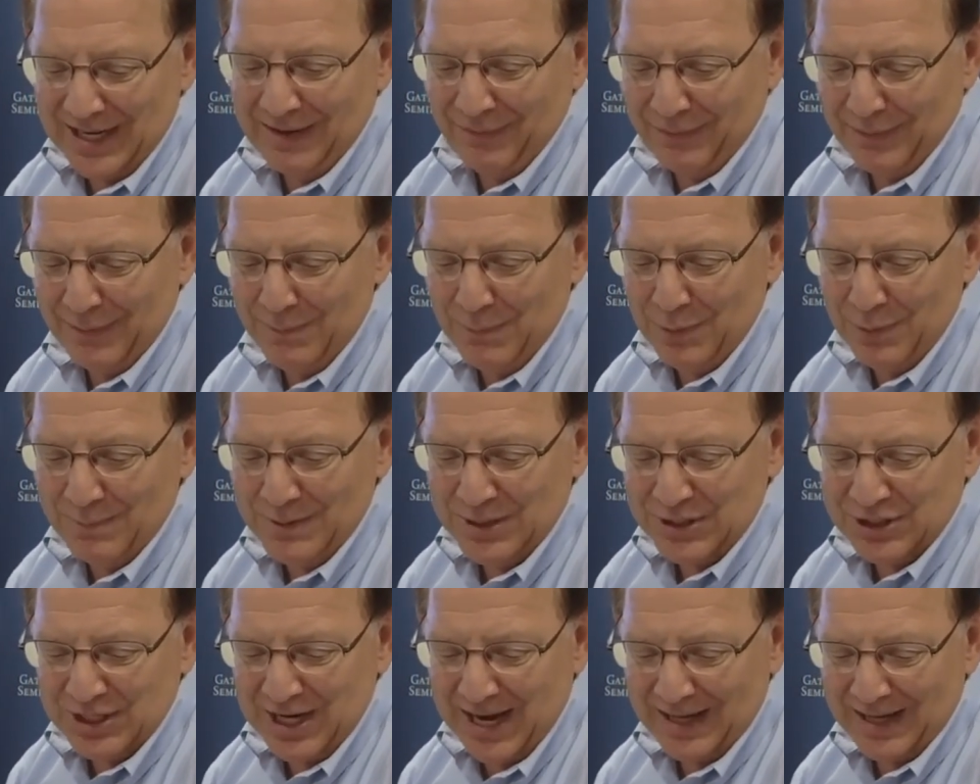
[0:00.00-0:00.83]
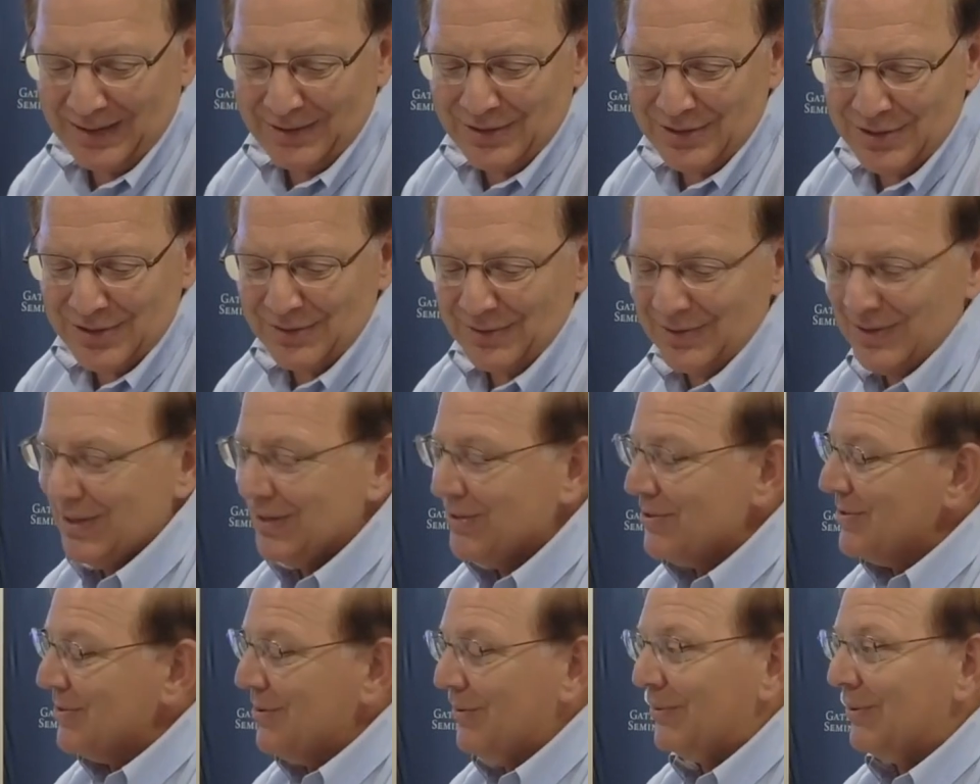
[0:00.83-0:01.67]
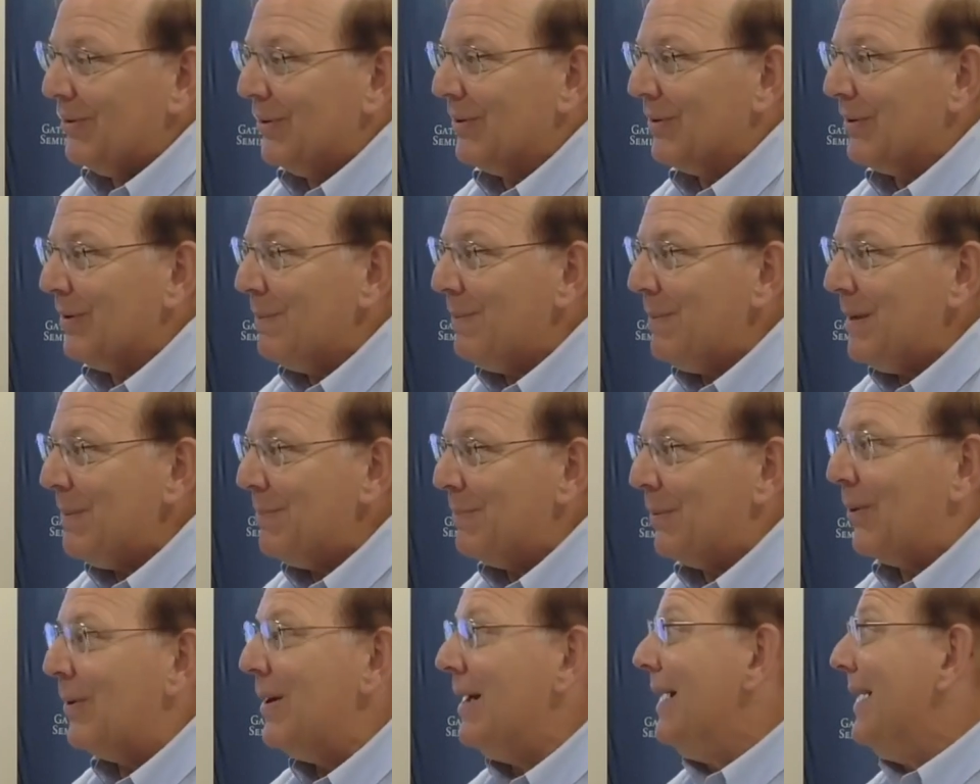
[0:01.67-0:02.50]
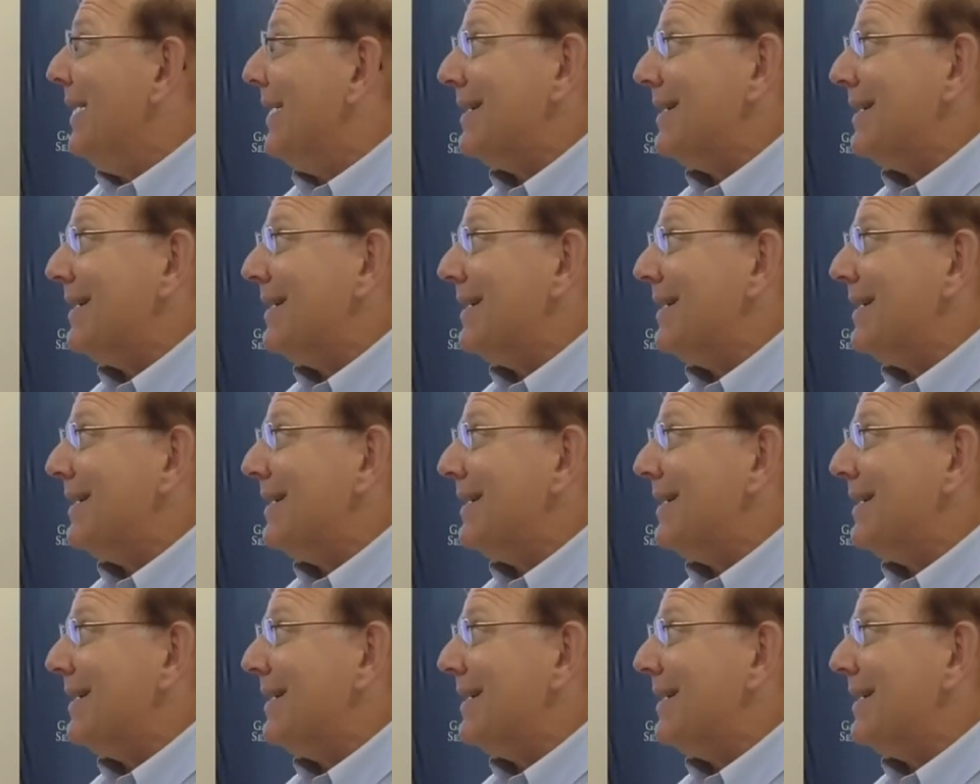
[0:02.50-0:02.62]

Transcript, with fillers: Ephraim will be shattered so there's no longer a people?